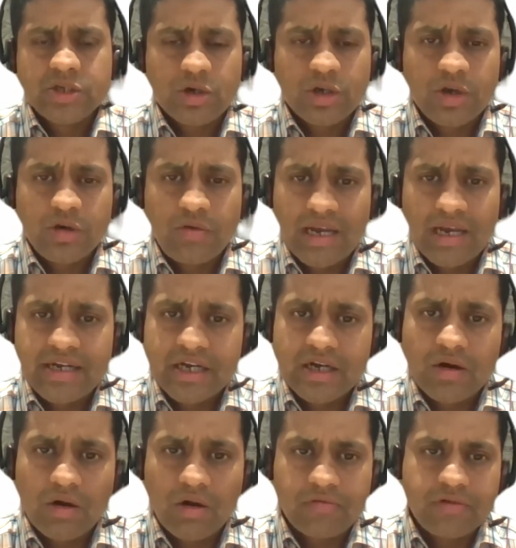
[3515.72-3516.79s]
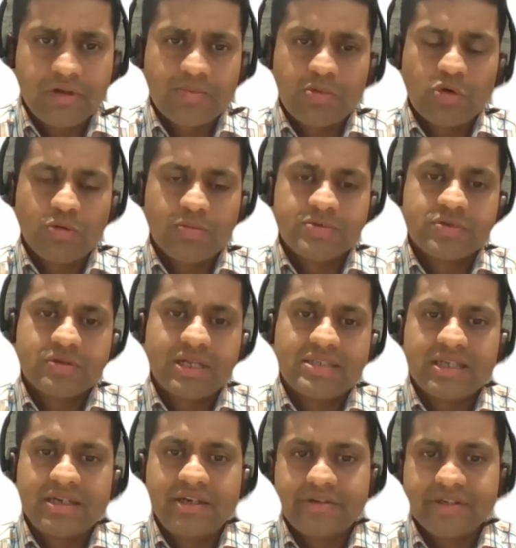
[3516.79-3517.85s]
so do you validate all of your probes so
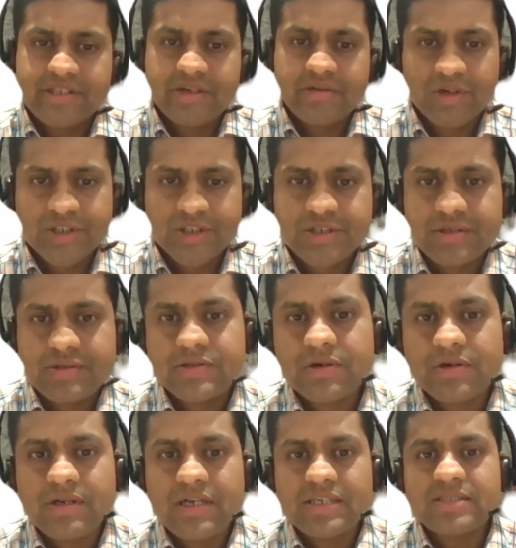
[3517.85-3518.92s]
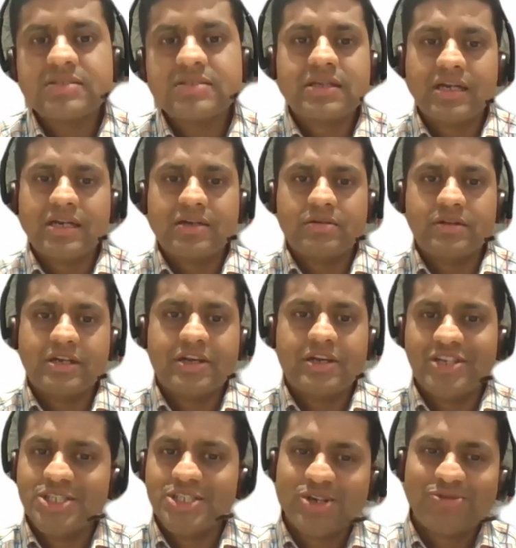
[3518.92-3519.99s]
that's an interesting question so let's get to the
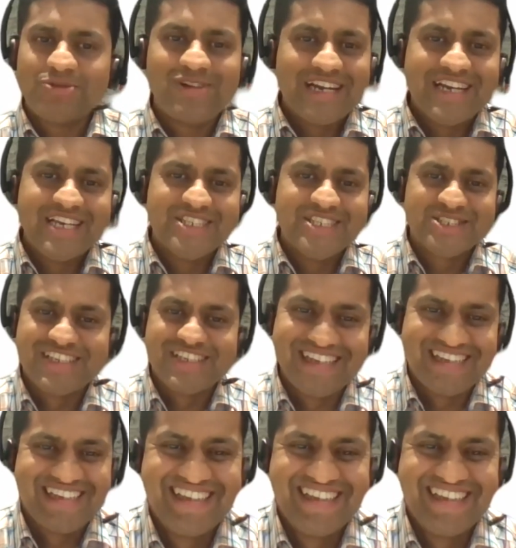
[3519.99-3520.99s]
definition of validation